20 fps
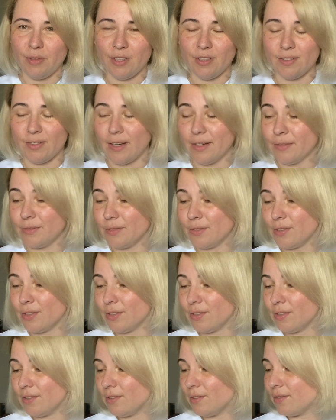around,
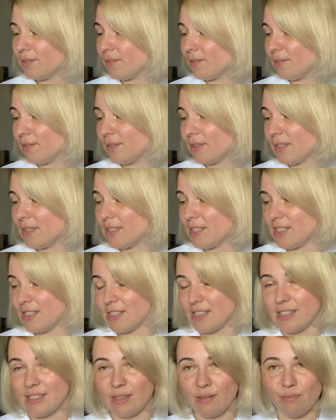
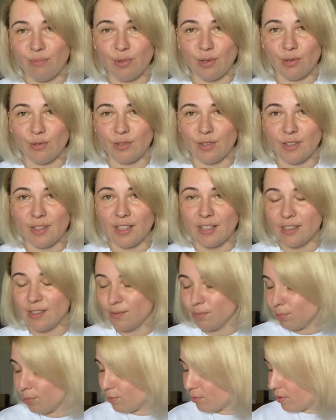just simply on the yarn
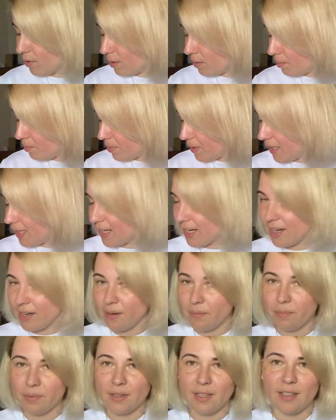ball, pick
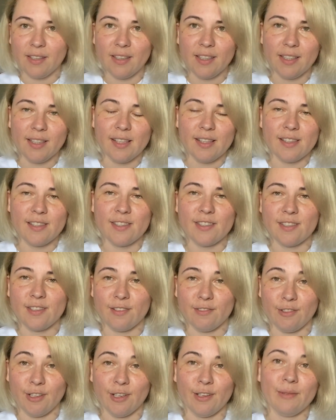up the needles
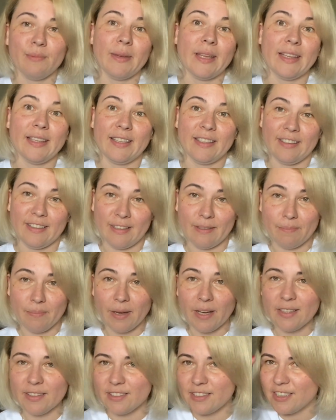recommended in the
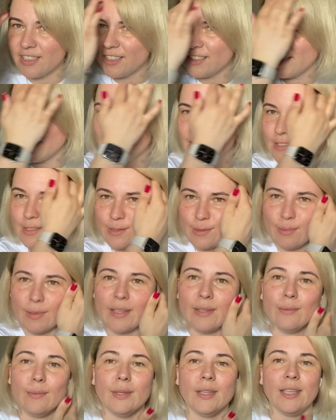pattern and just
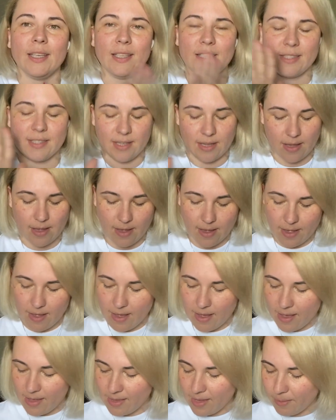went with this.
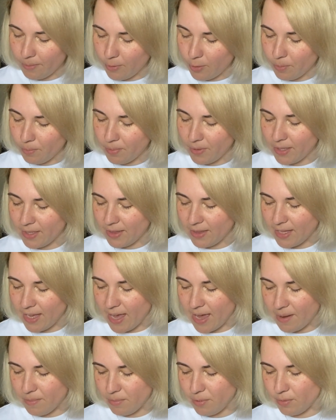And I'm completely
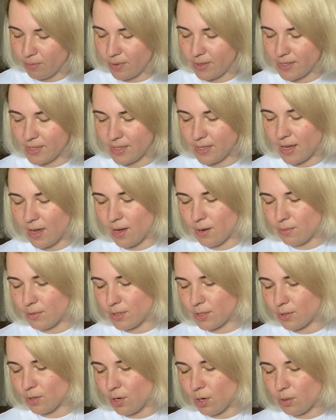happy with how
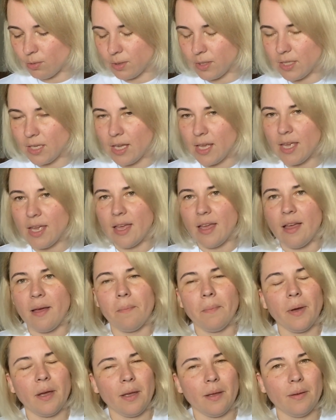it's going.
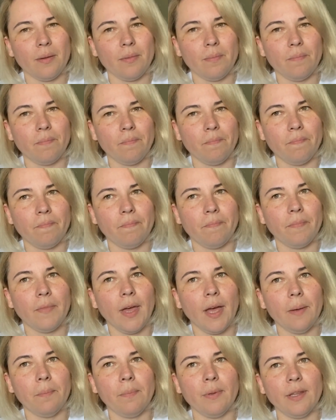
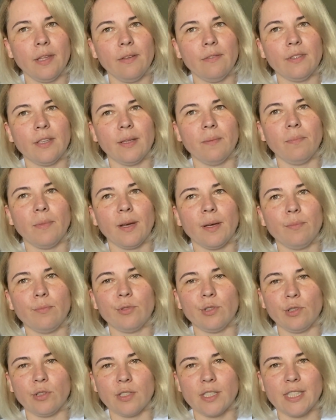I believe that my
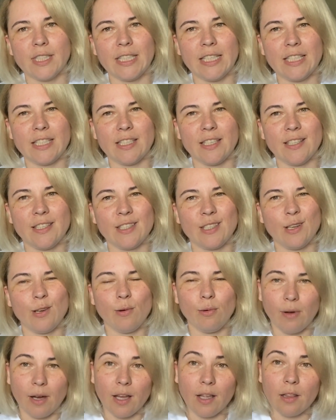brioche stitch is
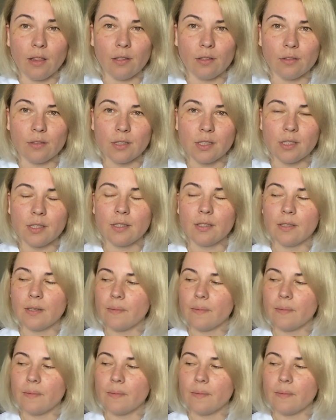quite loose